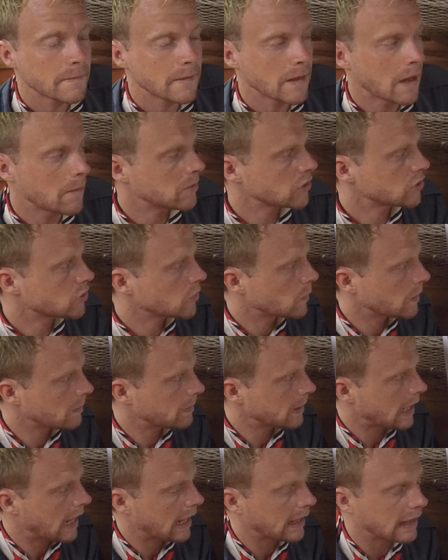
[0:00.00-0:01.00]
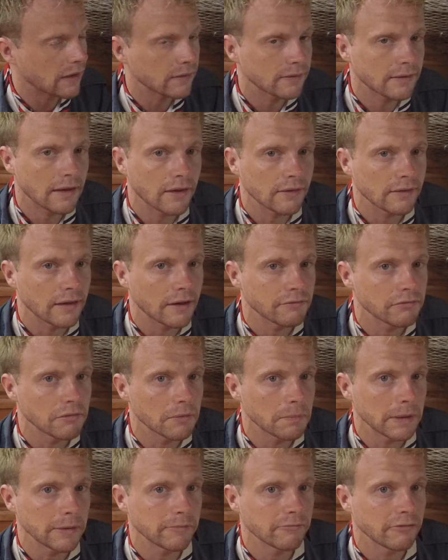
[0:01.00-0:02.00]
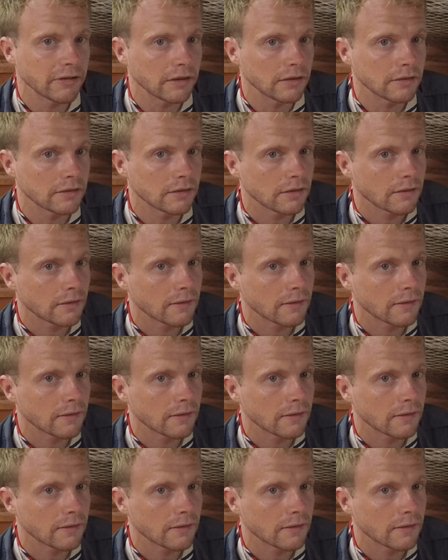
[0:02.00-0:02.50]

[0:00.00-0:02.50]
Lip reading: How much should we be letting ourselves out for a beam reach?